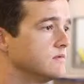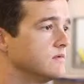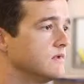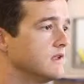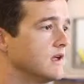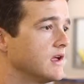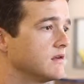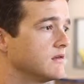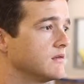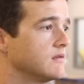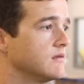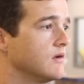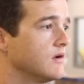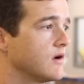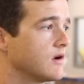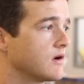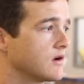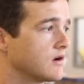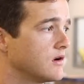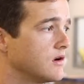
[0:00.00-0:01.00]
that
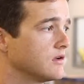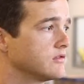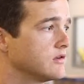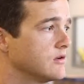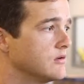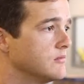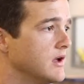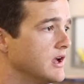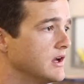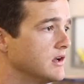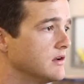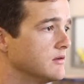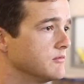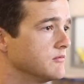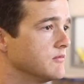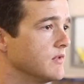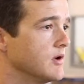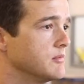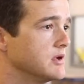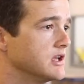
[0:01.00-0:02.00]
are also making a
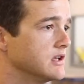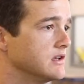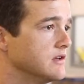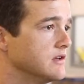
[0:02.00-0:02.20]
big